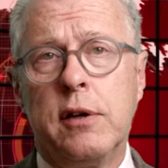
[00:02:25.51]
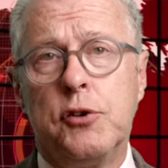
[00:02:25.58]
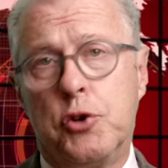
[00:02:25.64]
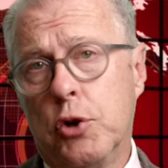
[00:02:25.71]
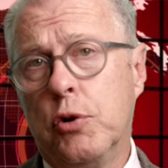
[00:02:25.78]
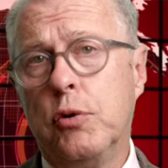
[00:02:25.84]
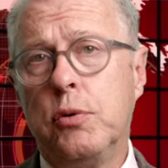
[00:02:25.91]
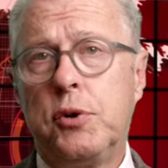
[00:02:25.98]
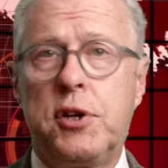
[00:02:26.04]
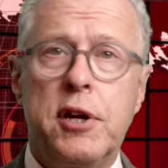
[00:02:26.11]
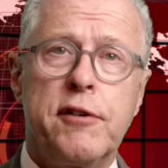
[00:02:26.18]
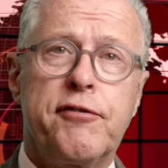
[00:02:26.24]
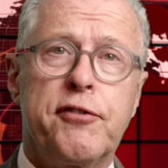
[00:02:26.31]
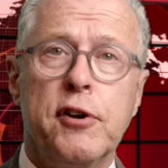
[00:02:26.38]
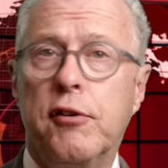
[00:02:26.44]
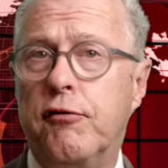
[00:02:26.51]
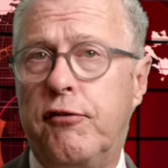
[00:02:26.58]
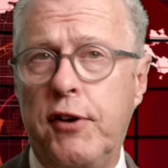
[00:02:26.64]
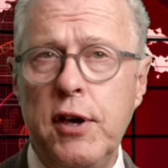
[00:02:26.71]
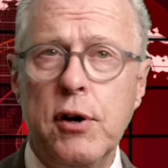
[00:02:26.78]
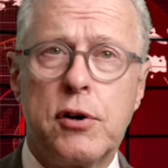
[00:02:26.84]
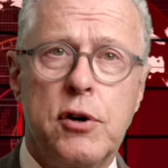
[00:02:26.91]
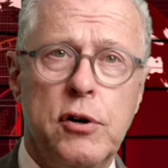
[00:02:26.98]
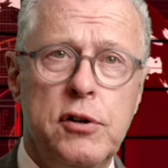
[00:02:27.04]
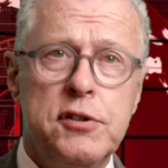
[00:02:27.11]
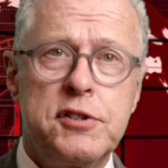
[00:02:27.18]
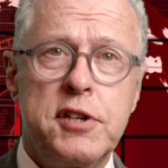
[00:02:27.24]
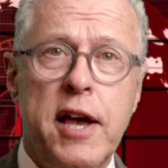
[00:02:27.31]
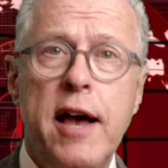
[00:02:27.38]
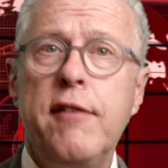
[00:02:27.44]
two different
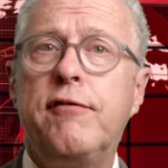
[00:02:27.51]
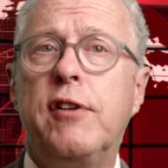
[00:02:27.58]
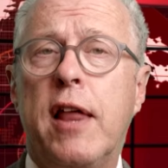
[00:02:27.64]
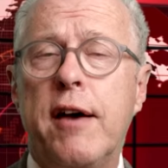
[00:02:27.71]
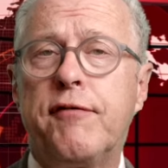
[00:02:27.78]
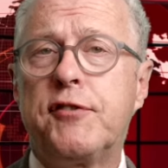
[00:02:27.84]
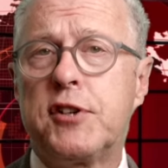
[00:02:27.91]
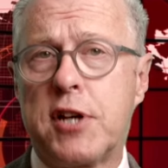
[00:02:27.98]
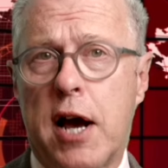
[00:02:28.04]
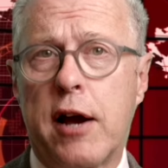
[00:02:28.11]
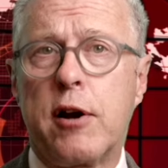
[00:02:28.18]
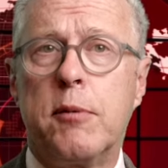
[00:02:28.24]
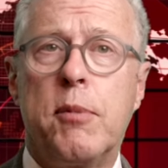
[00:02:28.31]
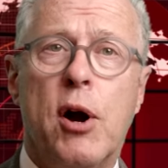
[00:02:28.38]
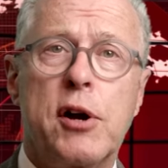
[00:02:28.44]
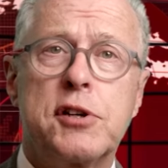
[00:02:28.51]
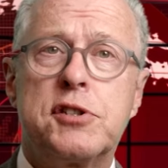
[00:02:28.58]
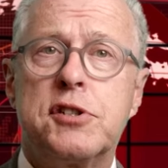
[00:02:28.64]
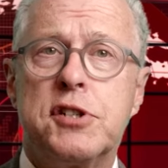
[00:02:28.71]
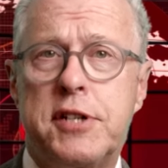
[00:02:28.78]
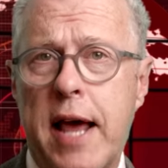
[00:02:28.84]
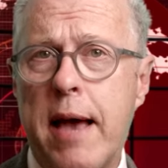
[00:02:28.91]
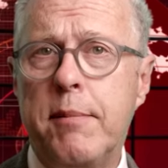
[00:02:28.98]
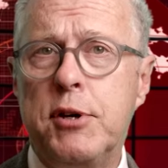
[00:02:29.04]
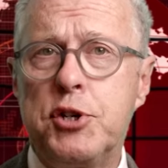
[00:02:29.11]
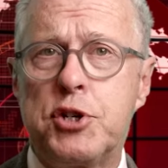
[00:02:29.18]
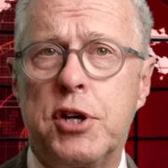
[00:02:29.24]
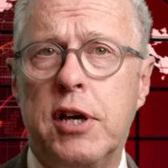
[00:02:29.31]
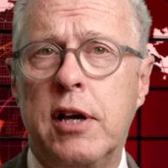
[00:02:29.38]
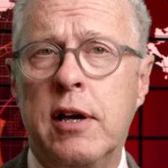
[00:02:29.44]
vehicles have left tire marks
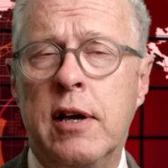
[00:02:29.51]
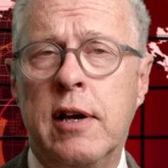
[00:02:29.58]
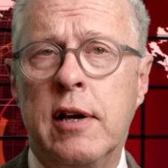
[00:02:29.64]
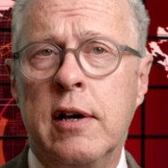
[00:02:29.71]
damaging